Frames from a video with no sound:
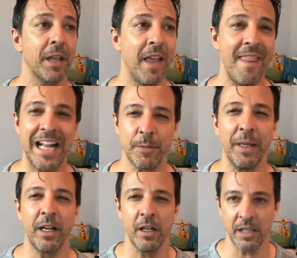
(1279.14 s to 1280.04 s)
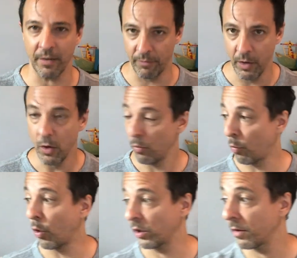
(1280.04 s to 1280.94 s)
And that's because I've
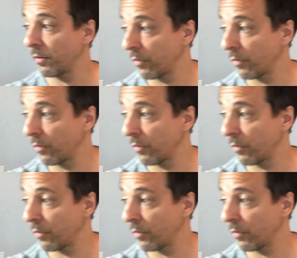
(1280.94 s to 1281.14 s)
worked,